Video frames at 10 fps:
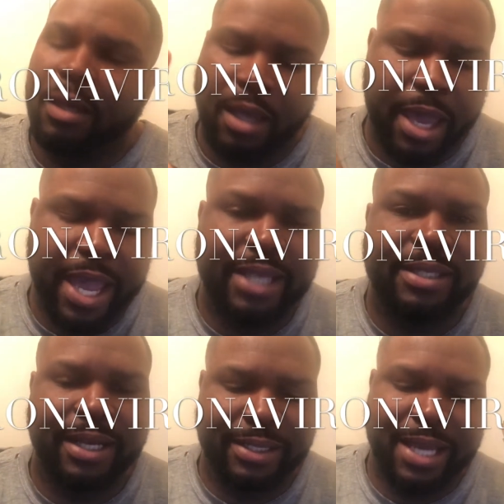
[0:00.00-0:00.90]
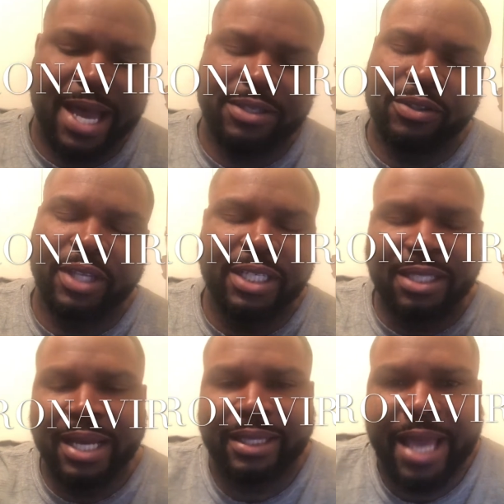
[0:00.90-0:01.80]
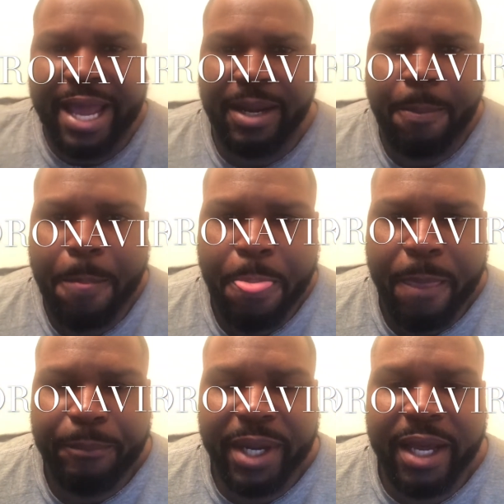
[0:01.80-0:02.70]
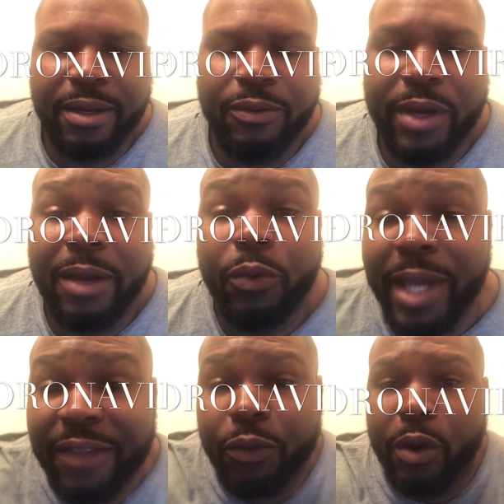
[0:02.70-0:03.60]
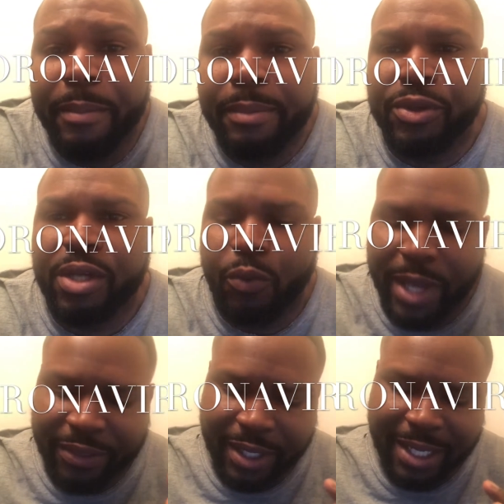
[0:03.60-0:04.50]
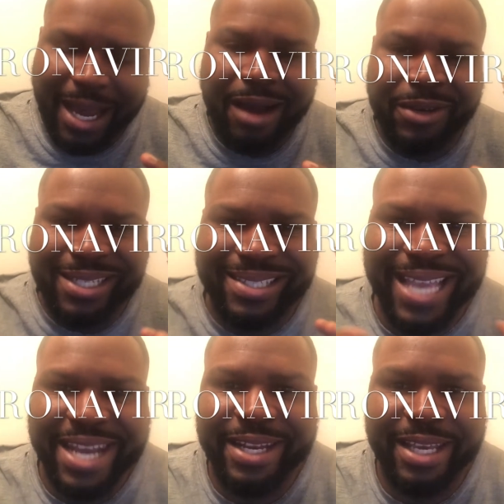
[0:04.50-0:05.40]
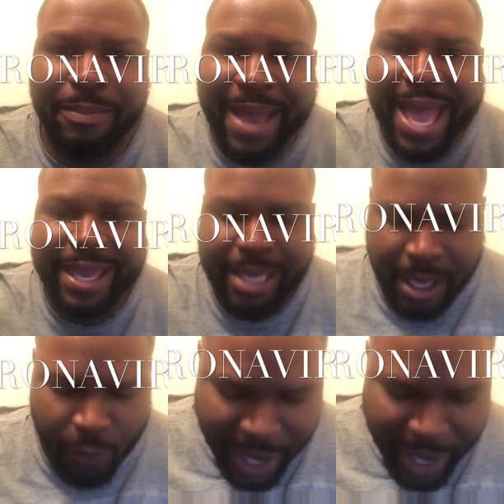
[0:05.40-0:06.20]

hand sanitizer and things like that. But we, we have to remember something. We have to get our insanity back. We